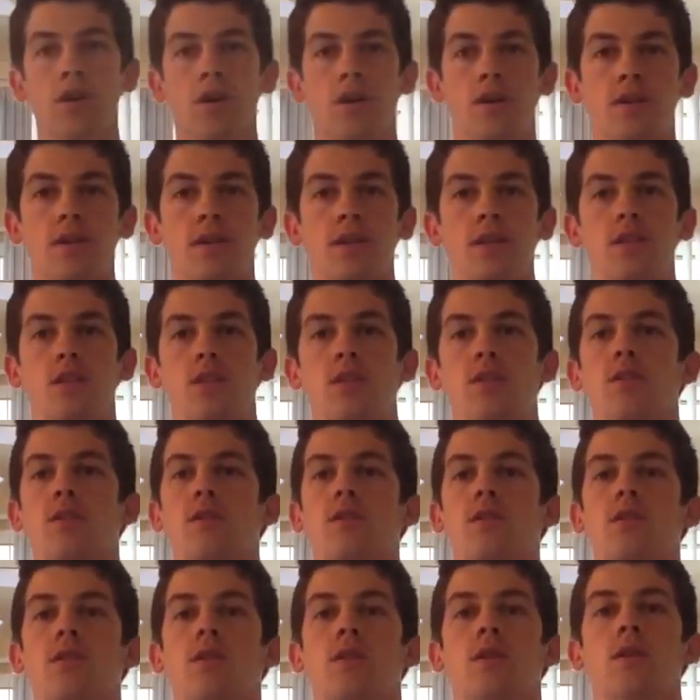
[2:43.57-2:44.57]
our attention
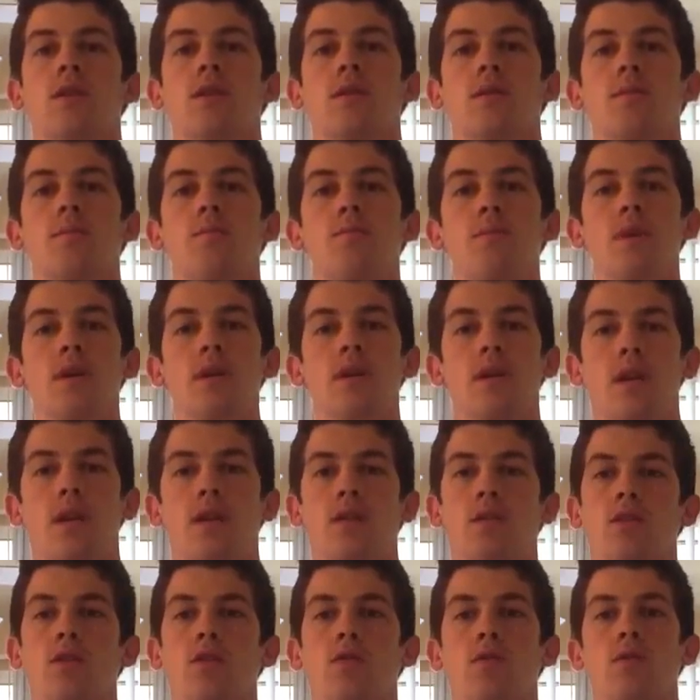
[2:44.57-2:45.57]
to the mid
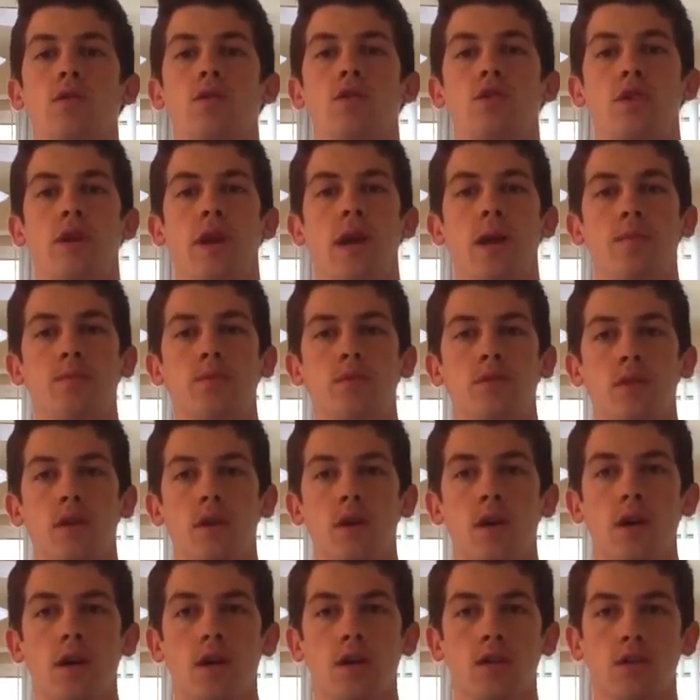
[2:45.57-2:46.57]
and lower traps.
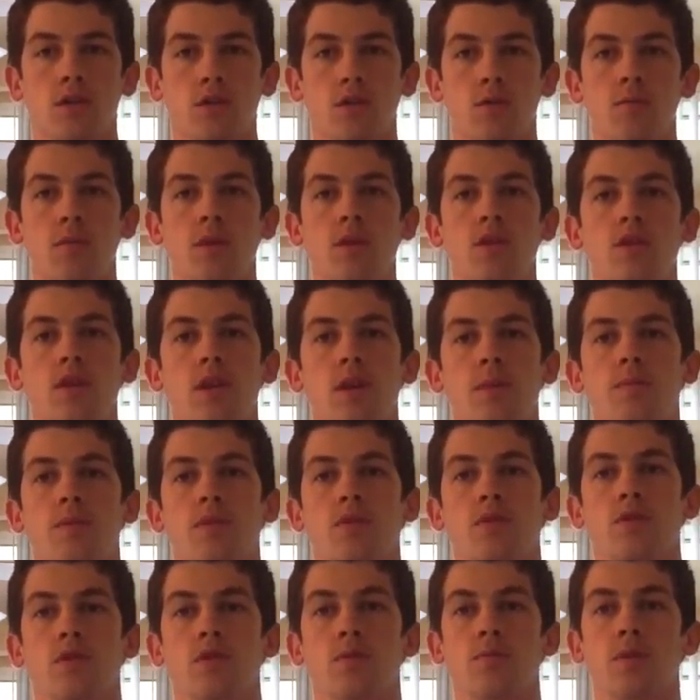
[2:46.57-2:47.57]
So the mid trap
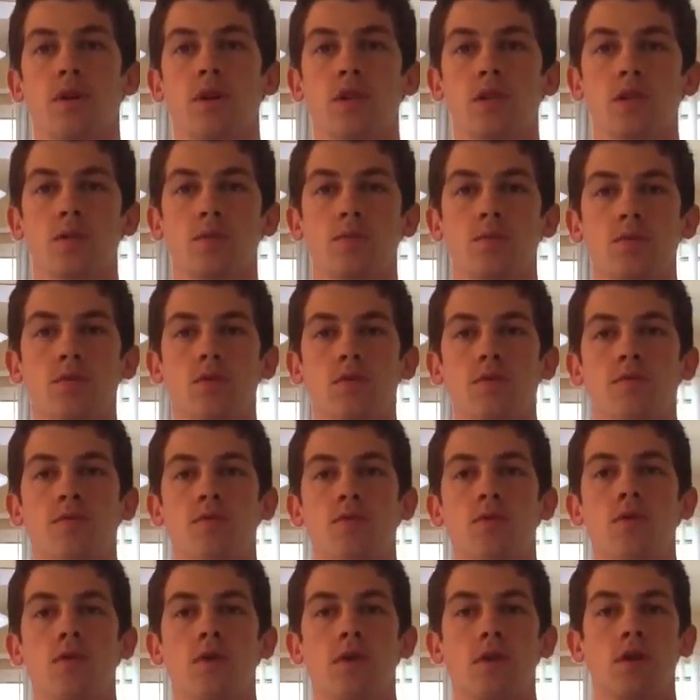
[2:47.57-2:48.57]
is responsible
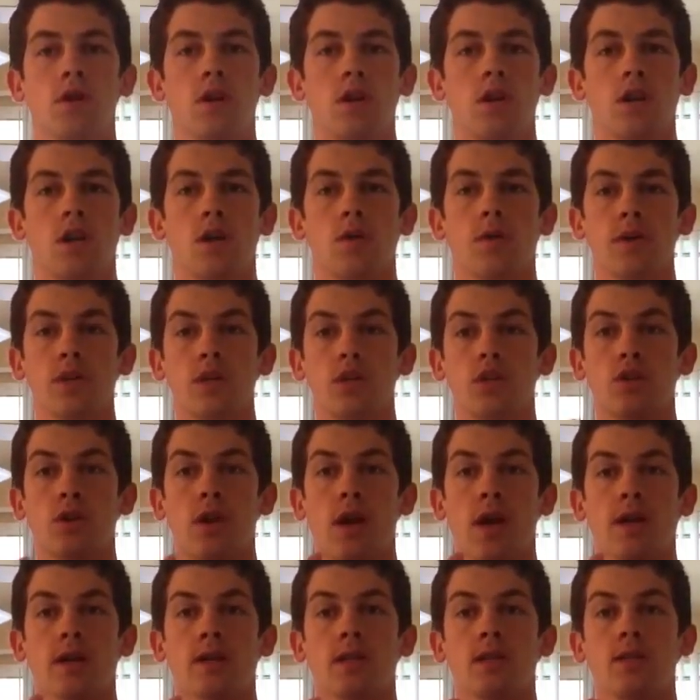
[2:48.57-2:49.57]
for
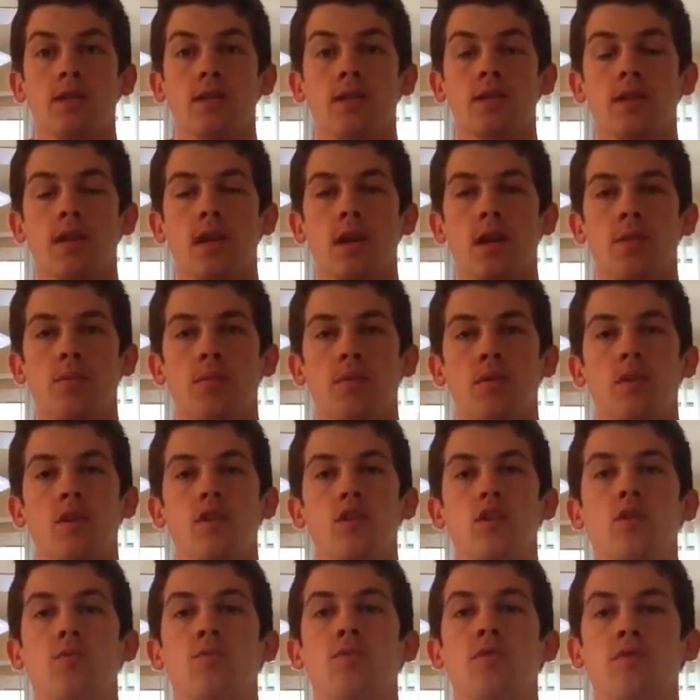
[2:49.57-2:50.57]
retracting the scapula,
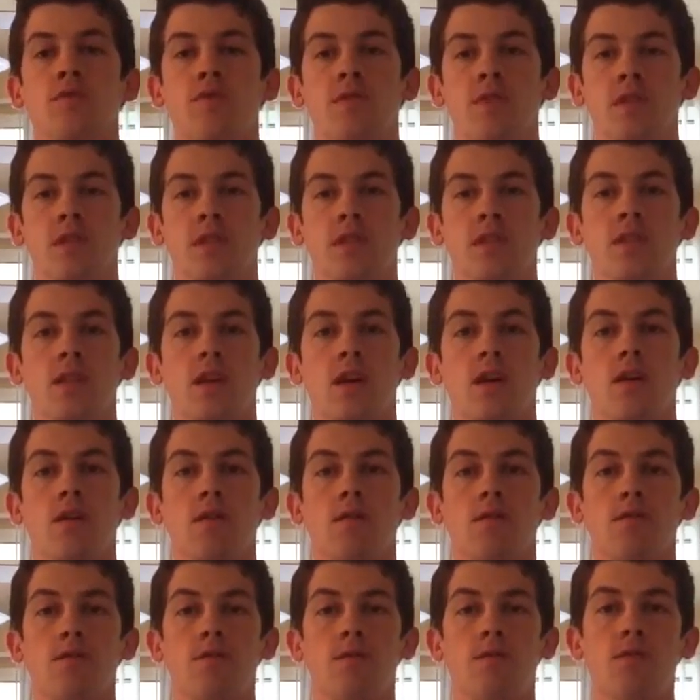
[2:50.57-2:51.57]
so preventing that
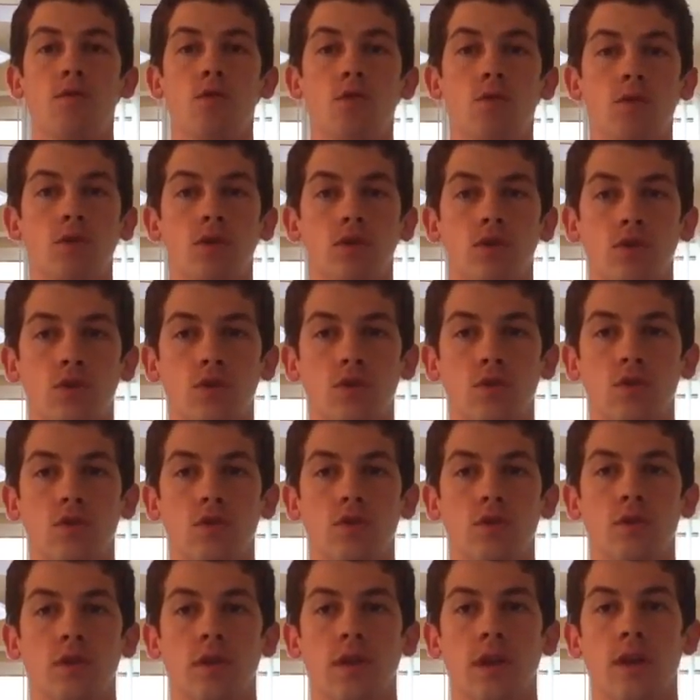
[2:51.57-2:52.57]
forward
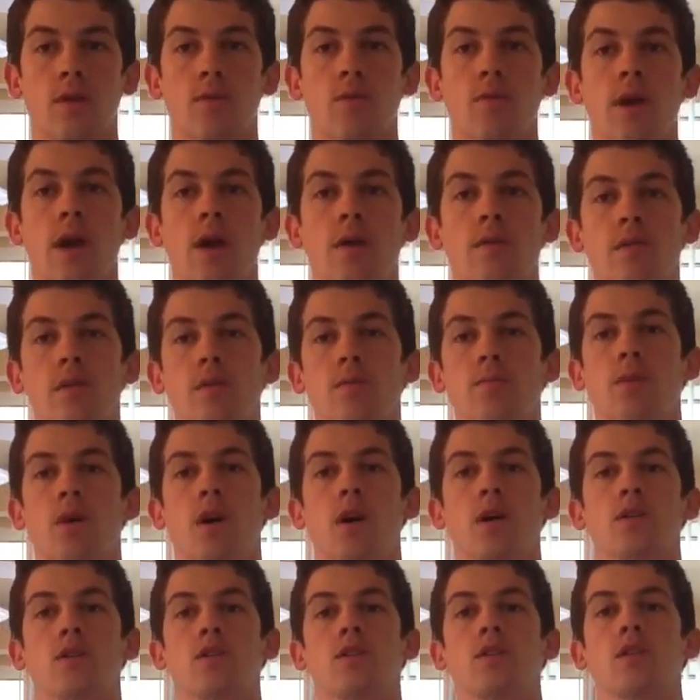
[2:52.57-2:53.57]
shoulder kind of rounded
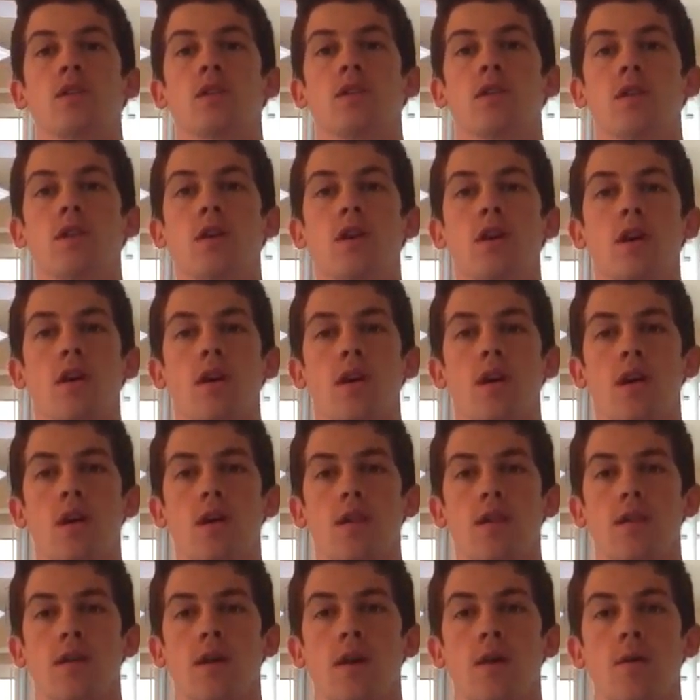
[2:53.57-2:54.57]
posture.
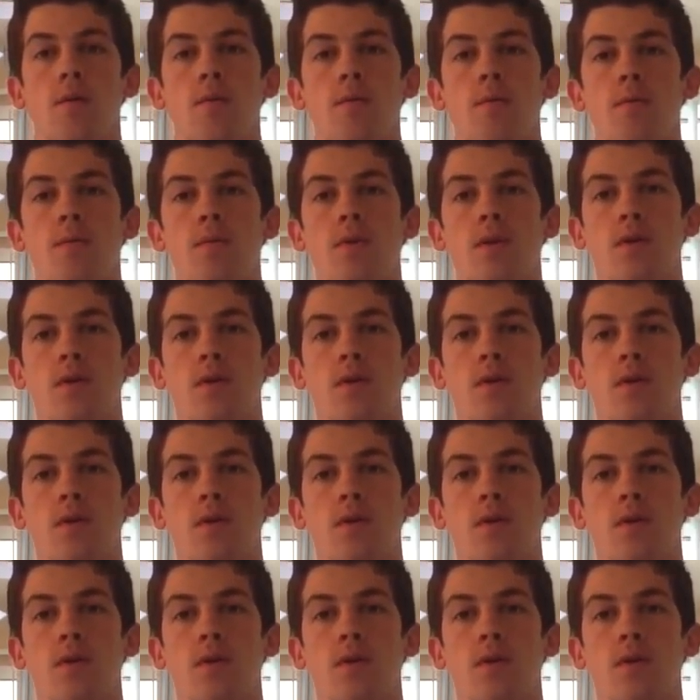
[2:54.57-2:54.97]
The